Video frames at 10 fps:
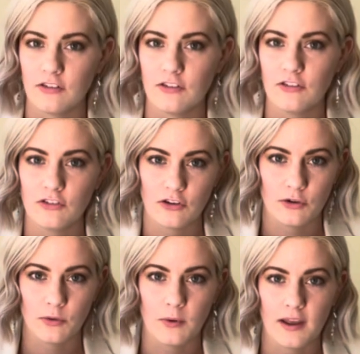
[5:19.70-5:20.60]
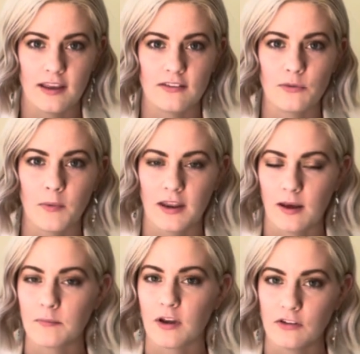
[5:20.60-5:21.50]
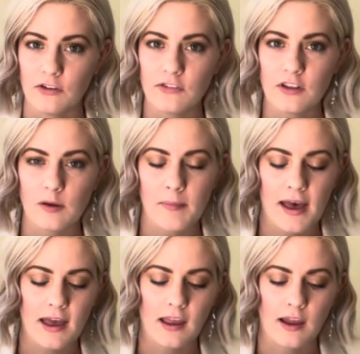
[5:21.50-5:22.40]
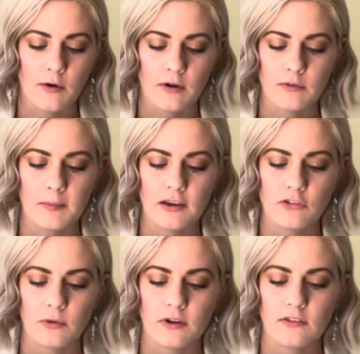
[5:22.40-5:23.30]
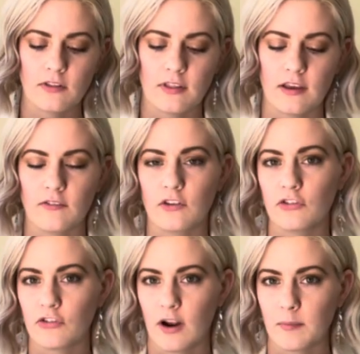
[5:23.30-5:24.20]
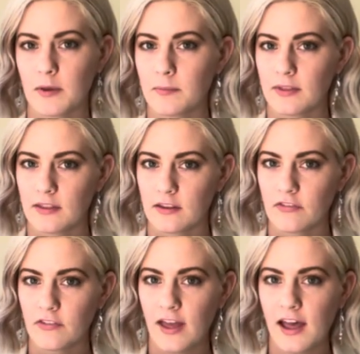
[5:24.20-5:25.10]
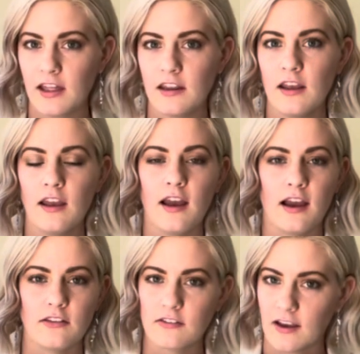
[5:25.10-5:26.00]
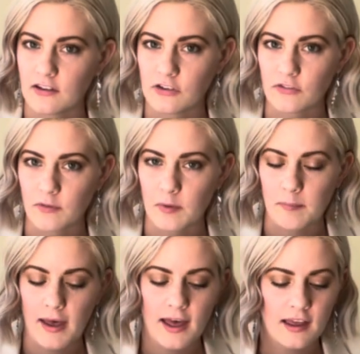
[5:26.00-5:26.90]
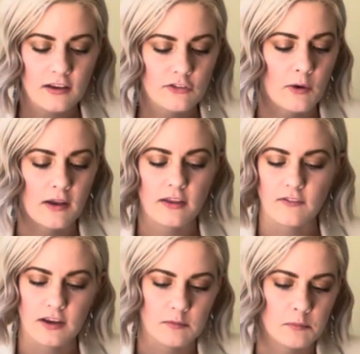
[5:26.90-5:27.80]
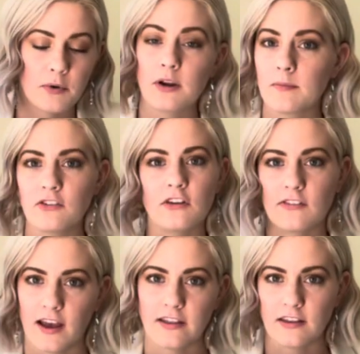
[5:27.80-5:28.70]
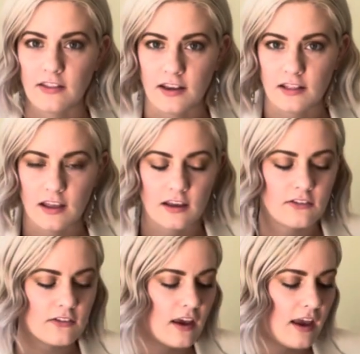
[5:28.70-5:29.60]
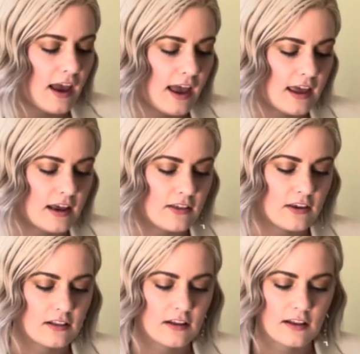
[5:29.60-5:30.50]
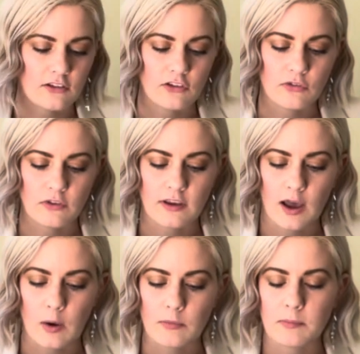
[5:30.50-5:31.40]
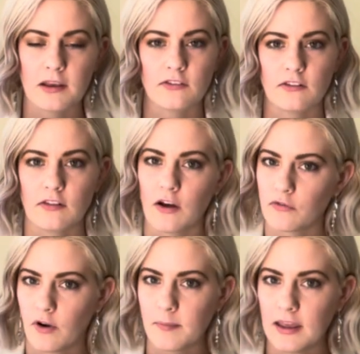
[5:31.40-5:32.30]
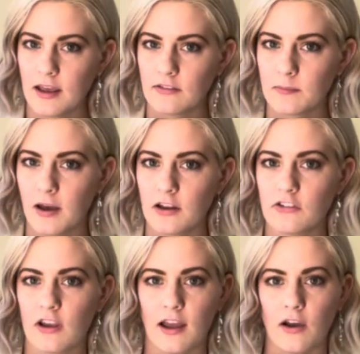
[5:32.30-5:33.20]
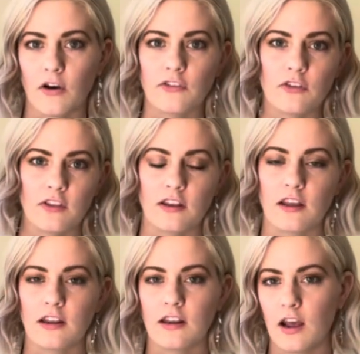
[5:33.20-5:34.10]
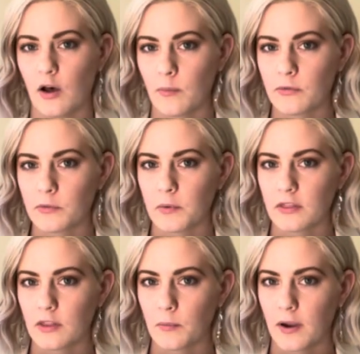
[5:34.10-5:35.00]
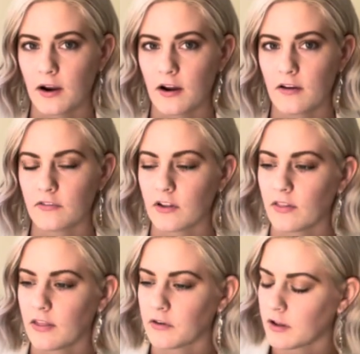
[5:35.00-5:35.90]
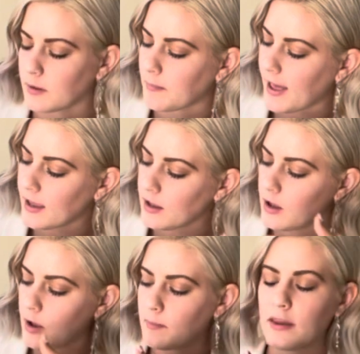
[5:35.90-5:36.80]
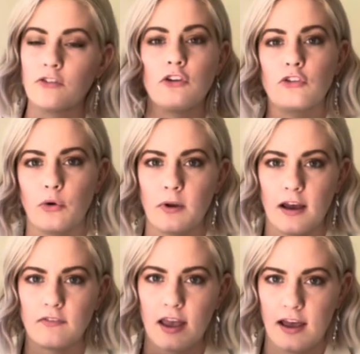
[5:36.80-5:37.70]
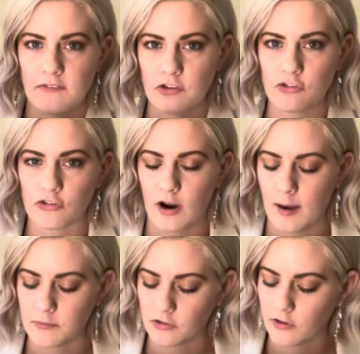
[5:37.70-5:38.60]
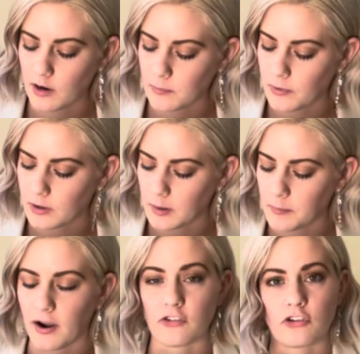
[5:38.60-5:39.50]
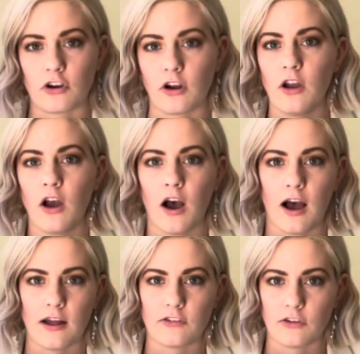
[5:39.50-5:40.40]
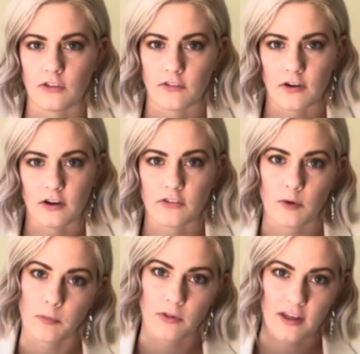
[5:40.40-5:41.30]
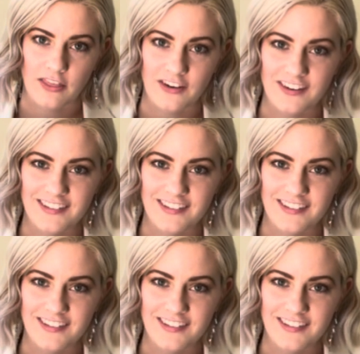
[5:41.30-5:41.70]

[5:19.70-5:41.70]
do is when I'm done using the bag, I always make sure to leave the strap completely flat. I detach it from the bag, so I leave it pretty much exactly like this. And I think that that just really helps because it's not rubbing as much. I also think that it helps with the wear of the leather on the bag because you don't have the heavy strap just kind of putting pressure onto the very supple leather.